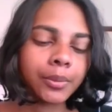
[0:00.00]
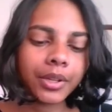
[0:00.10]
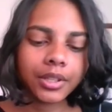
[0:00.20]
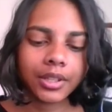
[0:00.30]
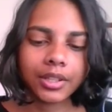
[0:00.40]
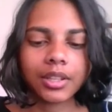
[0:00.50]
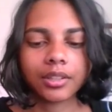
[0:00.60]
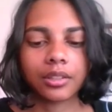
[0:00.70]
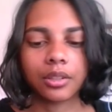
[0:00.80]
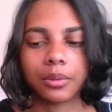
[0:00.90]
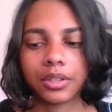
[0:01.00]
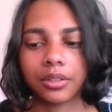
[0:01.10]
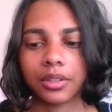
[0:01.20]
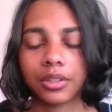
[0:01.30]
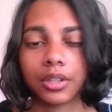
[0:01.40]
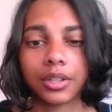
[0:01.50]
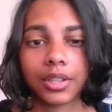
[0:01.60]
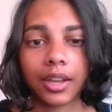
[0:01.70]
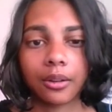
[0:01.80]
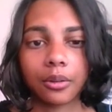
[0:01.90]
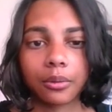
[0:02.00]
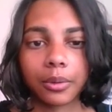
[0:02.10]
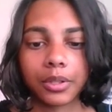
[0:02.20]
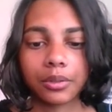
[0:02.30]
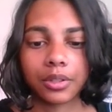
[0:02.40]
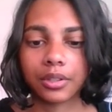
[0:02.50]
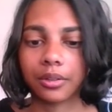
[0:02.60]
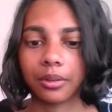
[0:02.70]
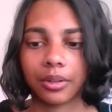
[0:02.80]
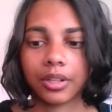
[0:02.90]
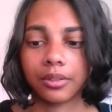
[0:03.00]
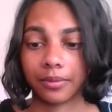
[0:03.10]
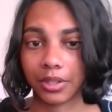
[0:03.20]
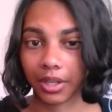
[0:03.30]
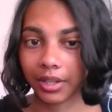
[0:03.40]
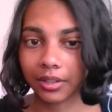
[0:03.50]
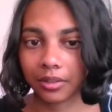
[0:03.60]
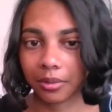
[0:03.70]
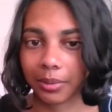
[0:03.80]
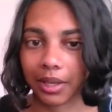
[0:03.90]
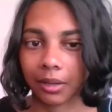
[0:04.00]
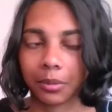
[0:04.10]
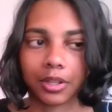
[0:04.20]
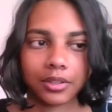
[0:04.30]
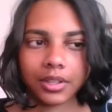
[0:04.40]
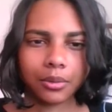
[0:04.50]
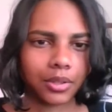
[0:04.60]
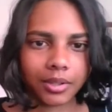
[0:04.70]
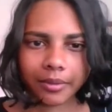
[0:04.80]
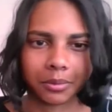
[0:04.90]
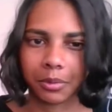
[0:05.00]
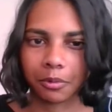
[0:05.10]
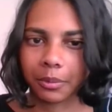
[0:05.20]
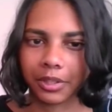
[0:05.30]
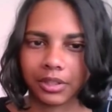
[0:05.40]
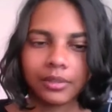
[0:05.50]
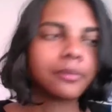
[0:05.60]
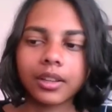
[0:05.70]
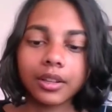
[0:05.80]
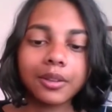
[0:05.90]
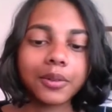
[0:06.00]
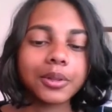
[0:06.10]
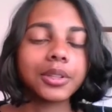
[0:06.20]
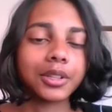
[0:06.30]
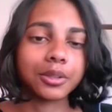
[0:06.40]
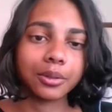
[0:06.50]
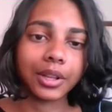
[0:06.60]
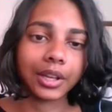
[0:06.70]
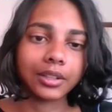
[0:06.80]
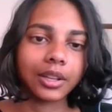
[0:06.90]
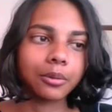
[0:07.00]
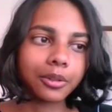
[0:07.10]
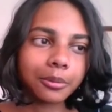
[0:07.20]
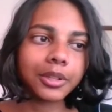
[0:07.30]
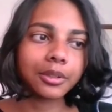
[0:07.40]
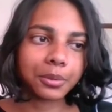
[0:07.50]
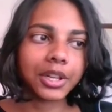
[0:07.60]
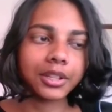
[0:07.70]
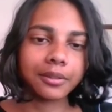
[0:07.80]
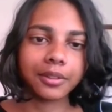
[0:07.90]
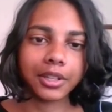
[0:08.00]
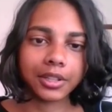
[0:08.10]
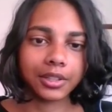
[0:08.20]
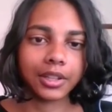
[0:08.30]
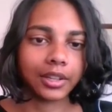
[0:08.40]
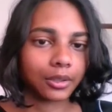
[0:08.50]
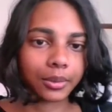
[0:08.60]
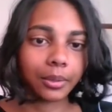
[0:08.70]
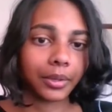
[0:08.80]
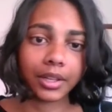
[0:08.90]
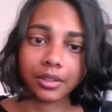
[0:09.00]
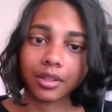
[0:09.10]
she basically says that she wishes that she could take women who disagree with her vaginas away because they don't deserve to be women. I think you've all seen her do that. I wouldn't be surprised if Lena did that as well, but I